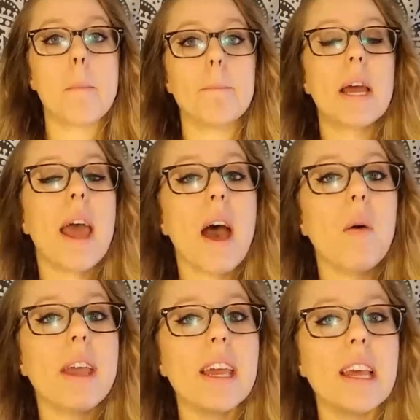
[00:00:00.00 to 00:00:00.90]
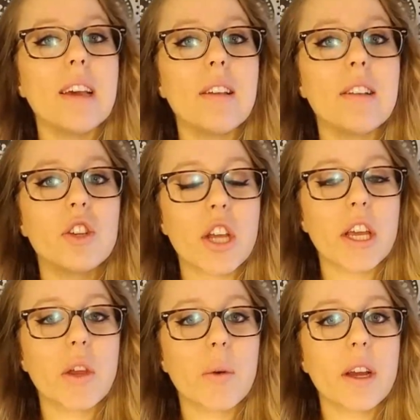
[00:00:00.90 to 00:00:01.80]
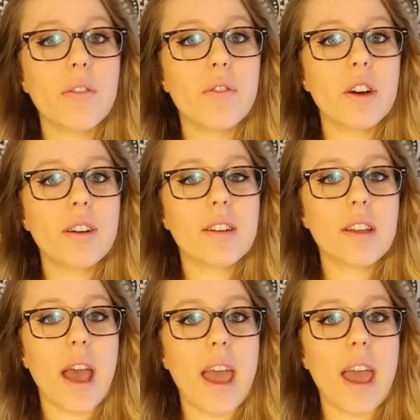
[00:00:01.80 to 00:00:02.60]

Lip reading: But now it is January 1st